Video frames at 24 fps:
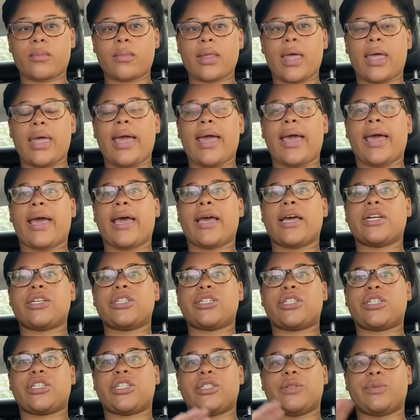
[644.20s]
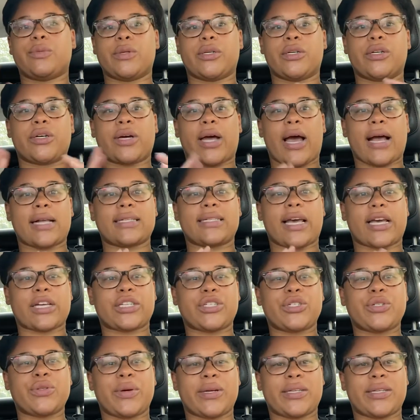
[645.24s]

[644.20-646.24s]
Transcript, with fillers: and she will contact you.